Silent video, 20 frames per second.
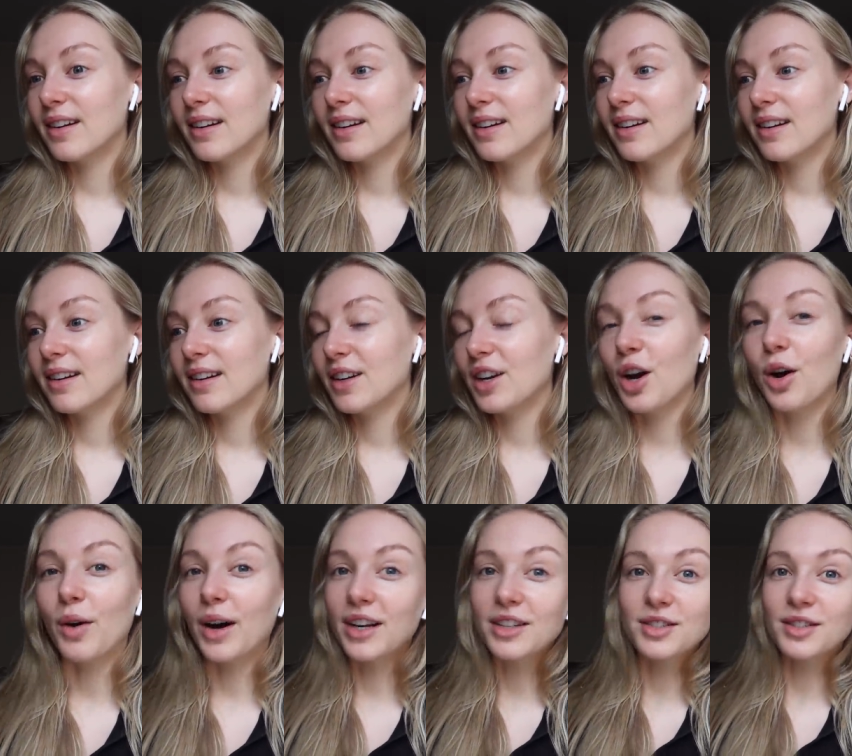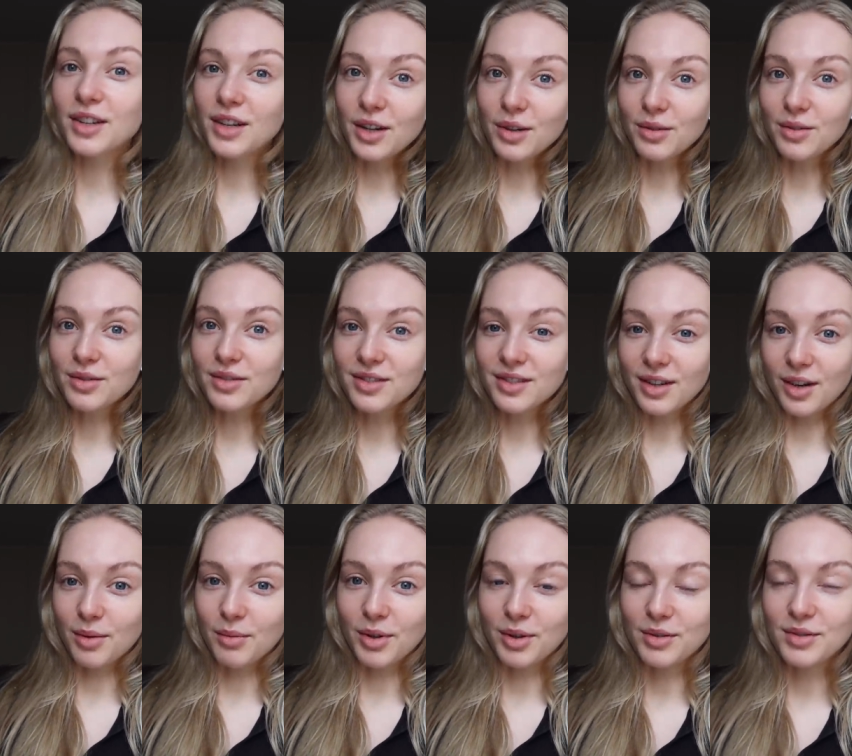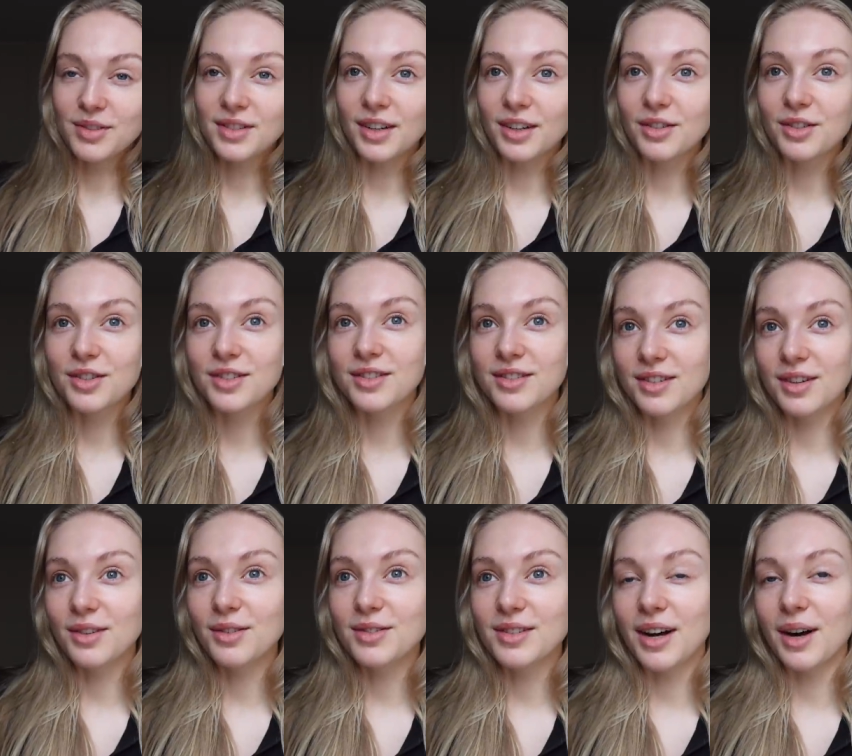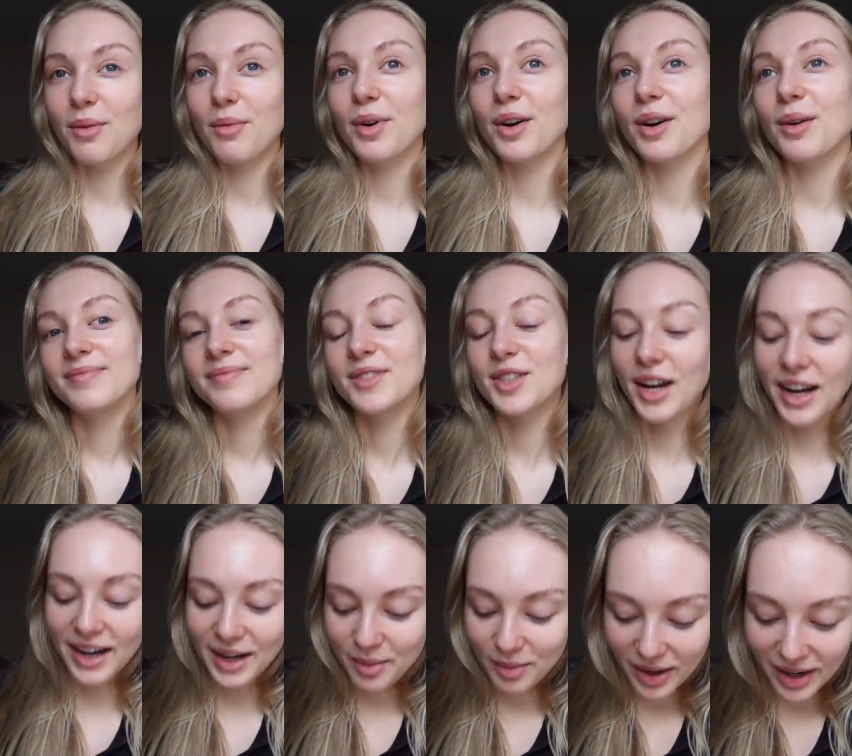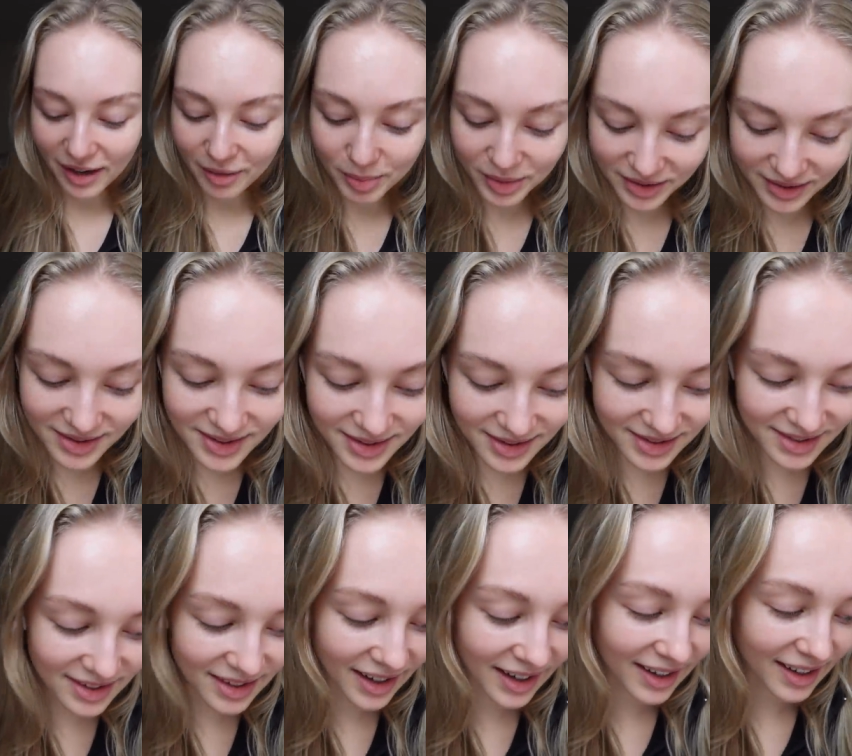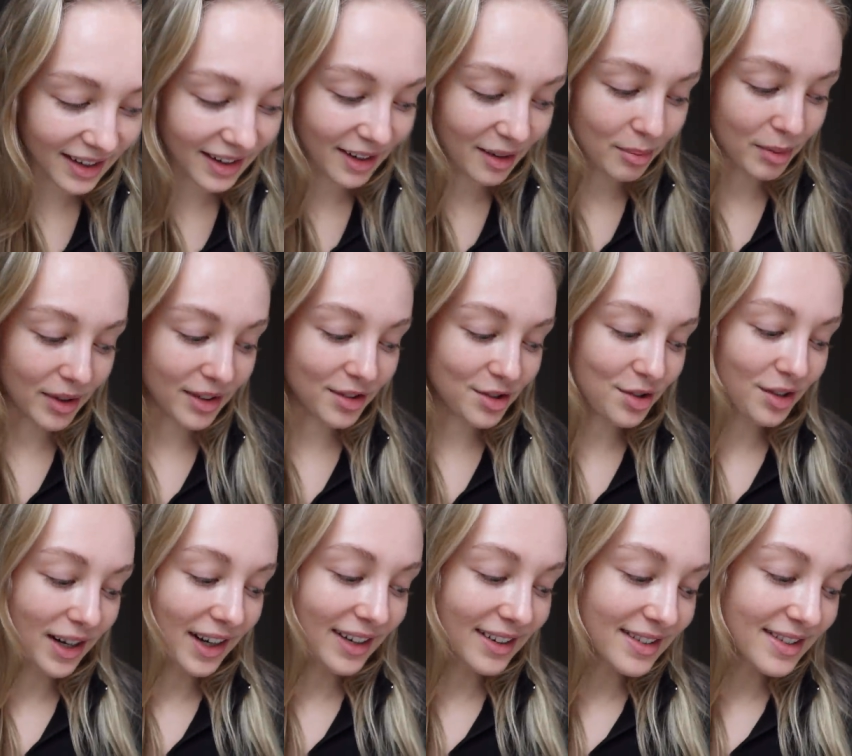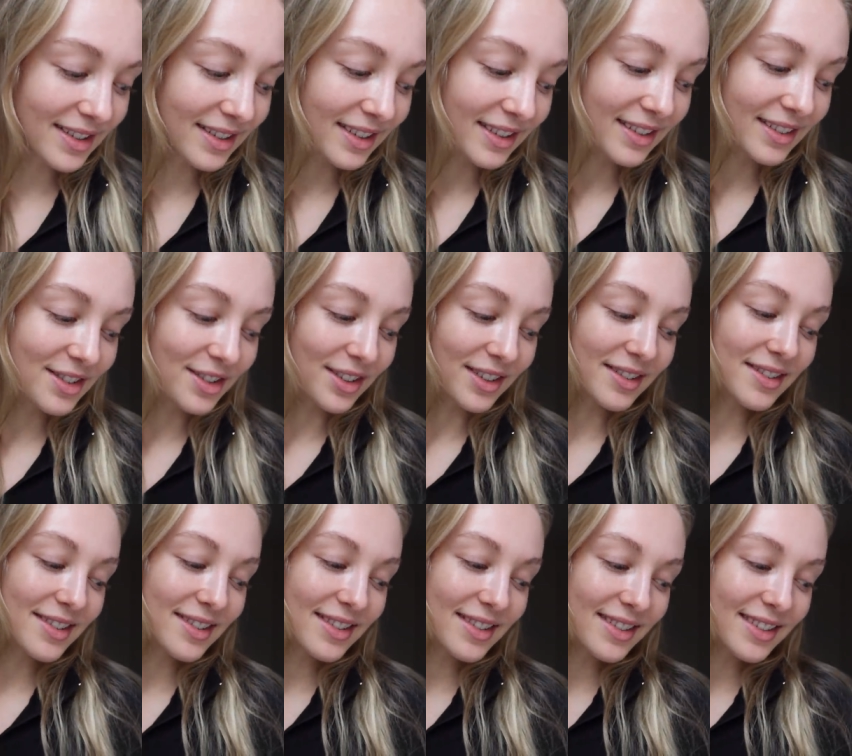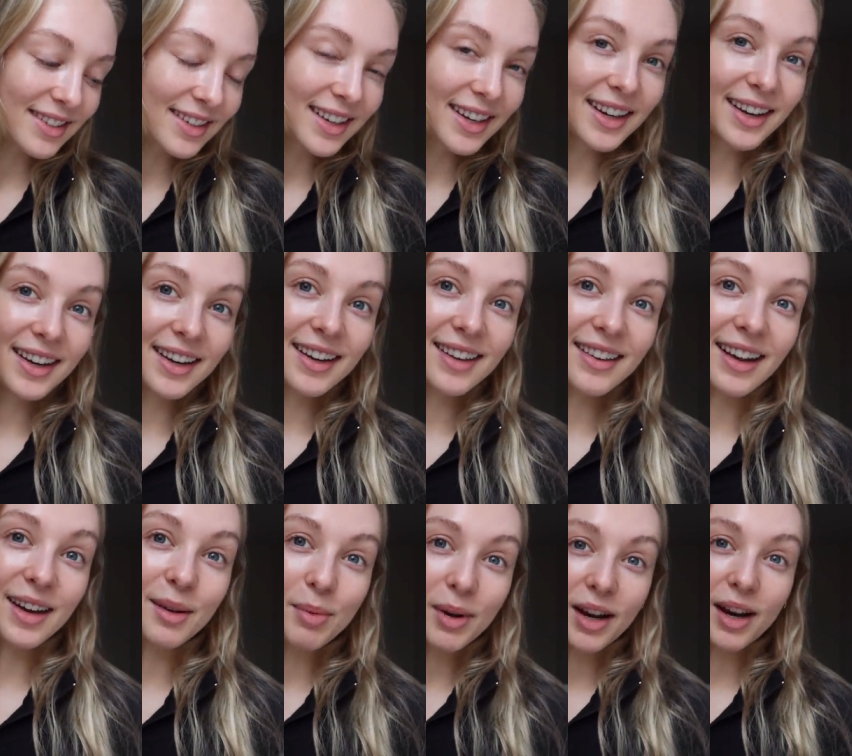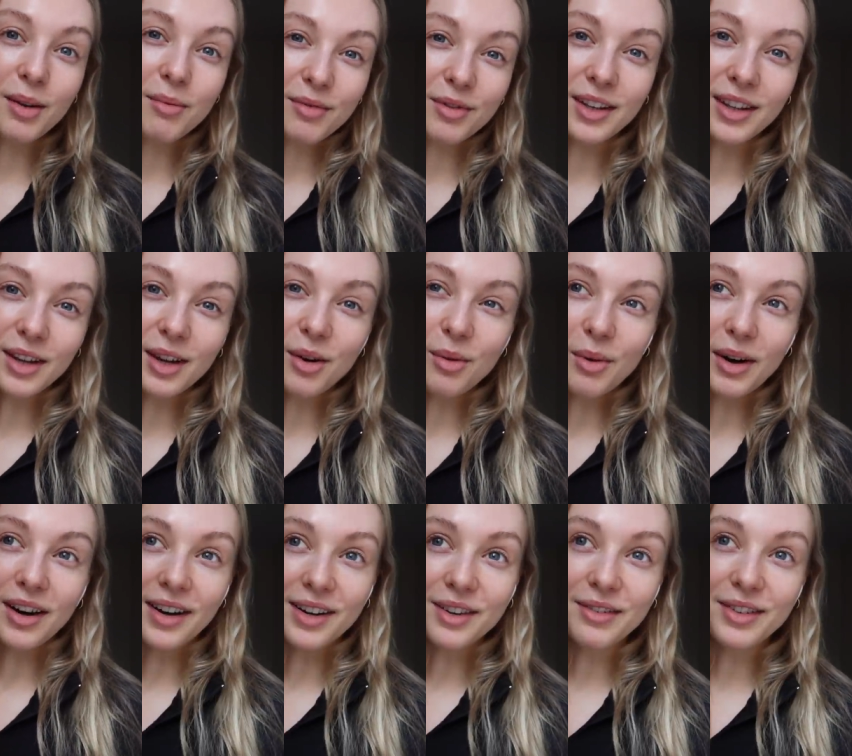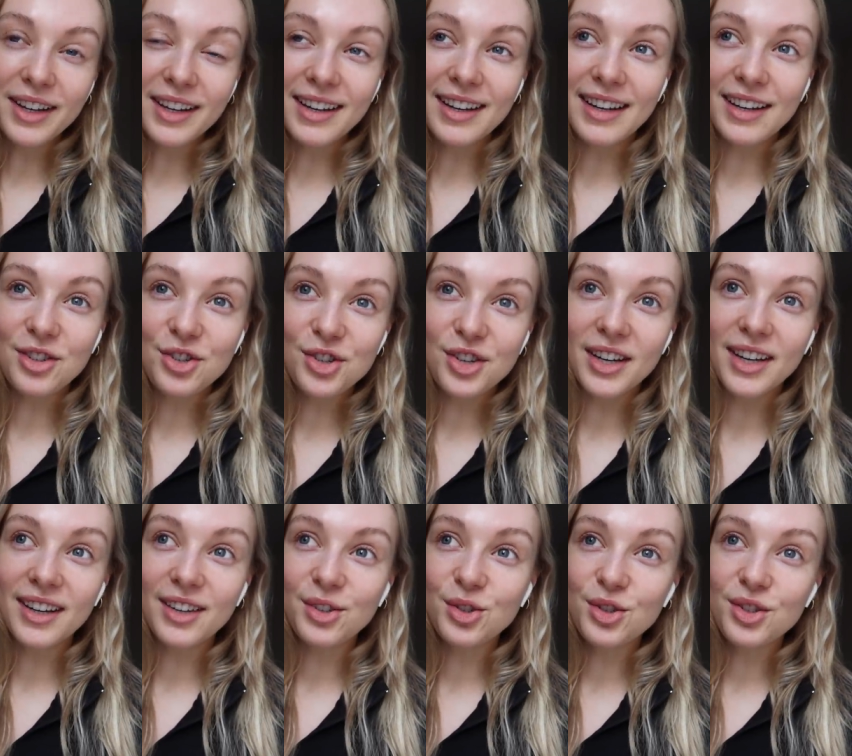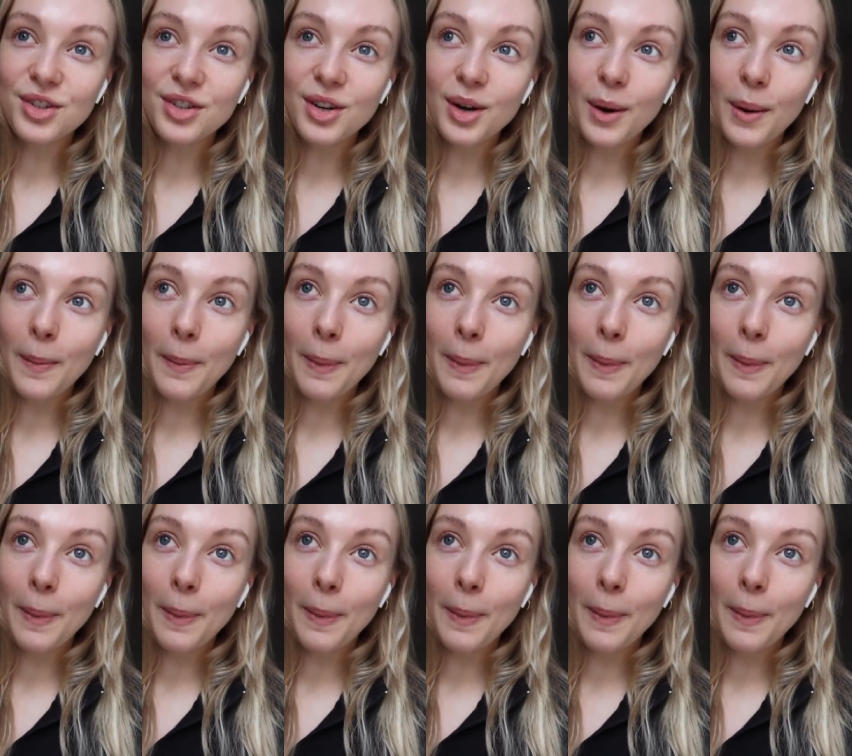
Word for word: uh, you know, excuse almost. I'll just use that word. So yeah, anyway, I've been listening to that and I've been trying to just like become really aware of it and change